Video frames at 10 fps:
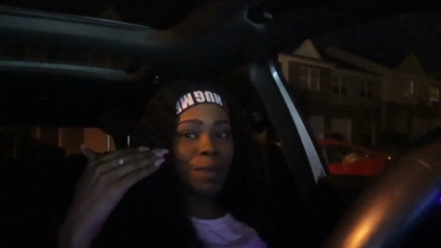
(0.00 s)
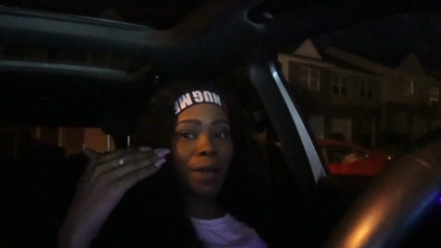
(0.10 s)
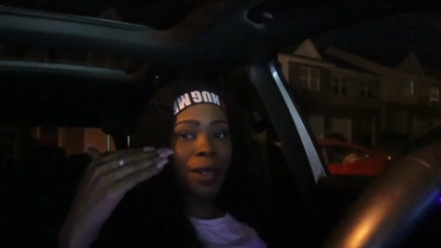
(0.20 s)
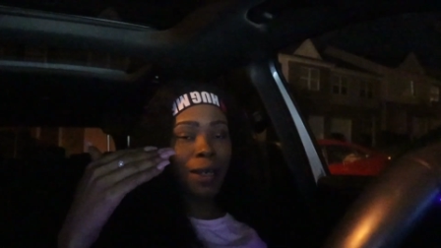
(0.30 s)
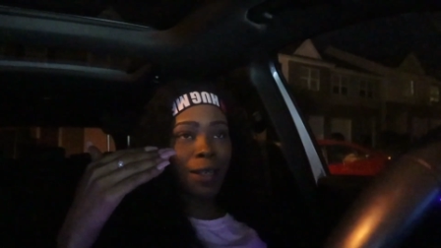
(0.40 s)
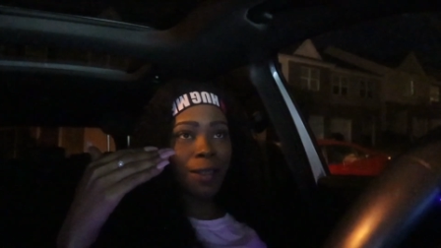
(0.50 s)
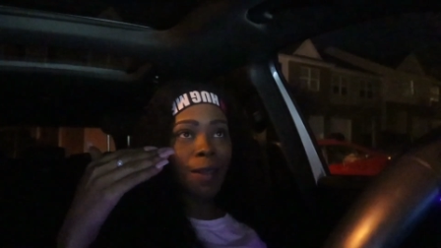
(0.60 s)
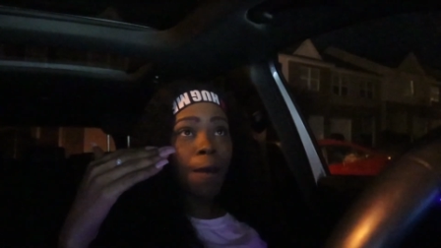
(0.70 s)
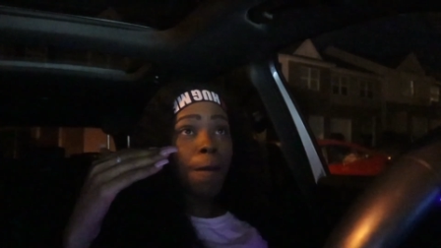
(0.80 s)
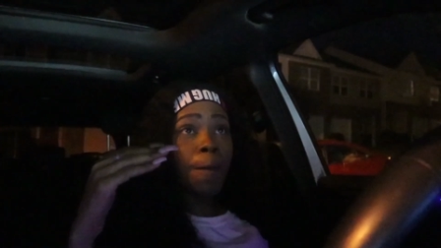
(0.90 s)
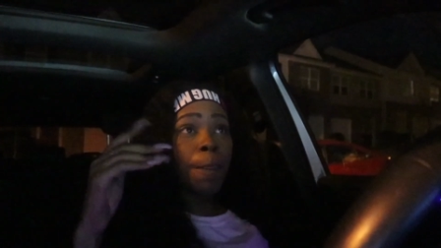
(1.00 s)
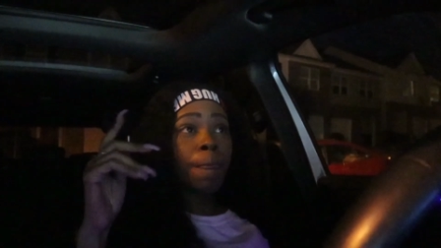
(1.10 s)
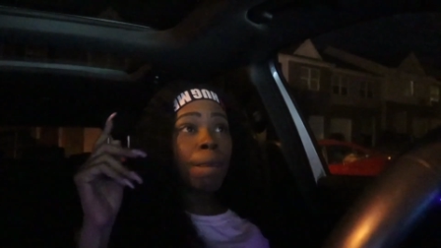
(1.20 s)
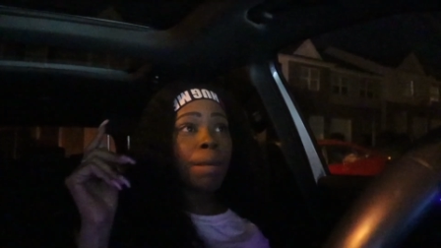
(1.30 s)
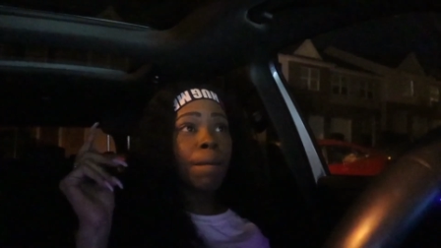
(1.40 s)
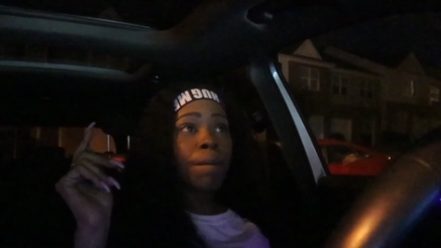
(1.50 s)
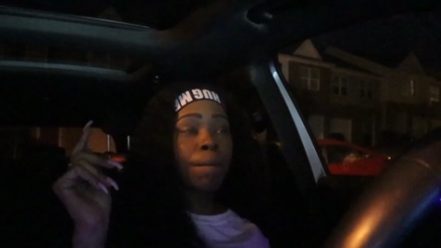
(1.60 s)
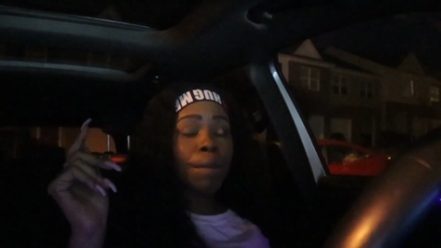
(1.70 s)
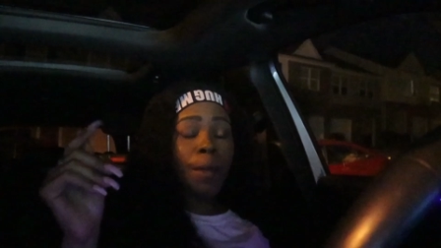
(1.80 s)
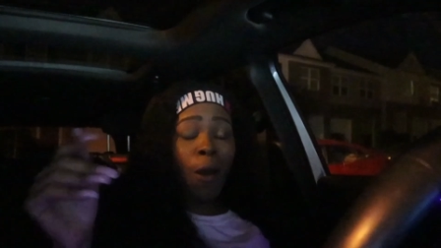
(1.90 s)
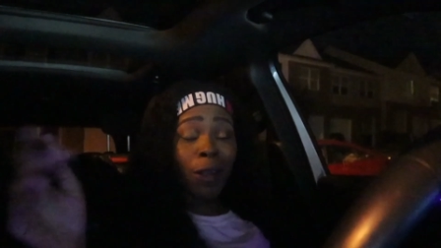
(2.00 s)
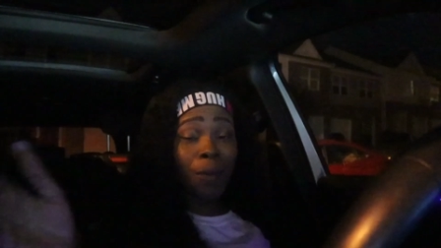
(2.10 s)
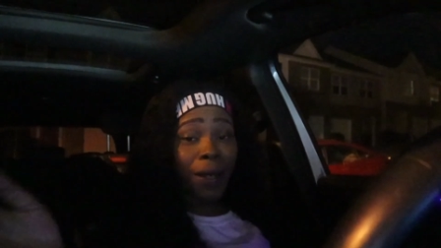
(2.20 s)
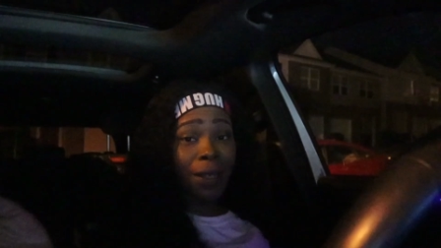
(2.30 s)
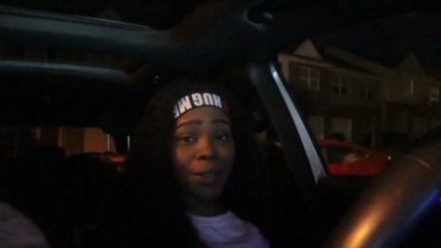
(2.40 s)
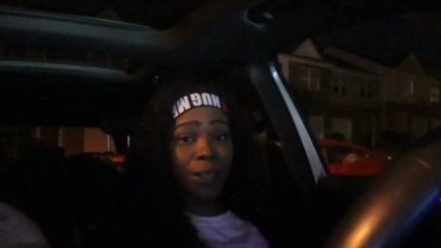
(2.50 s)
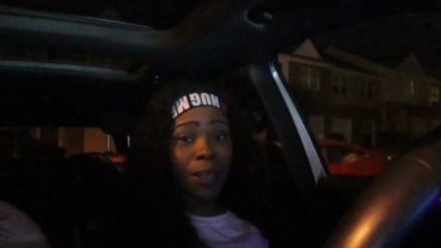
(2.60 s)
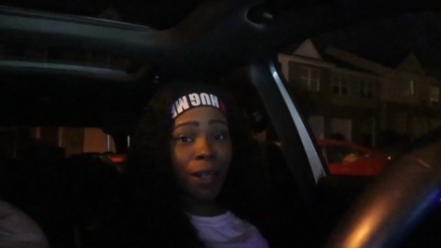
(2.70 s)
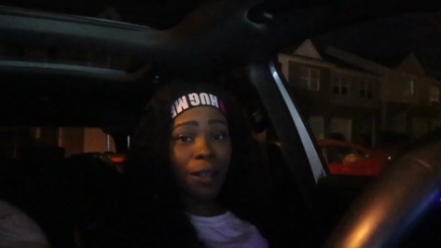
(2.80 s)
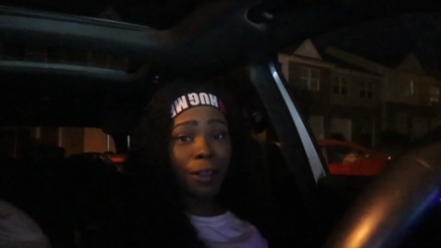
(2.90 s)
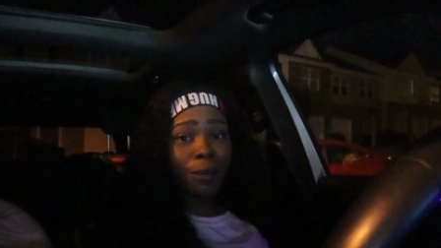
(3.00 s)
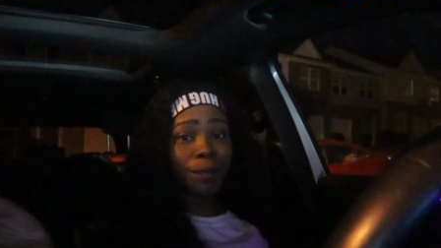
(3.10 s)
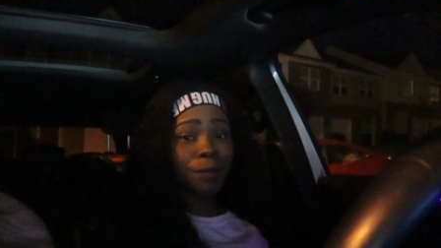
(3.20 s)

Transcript: because all of my kids are younger.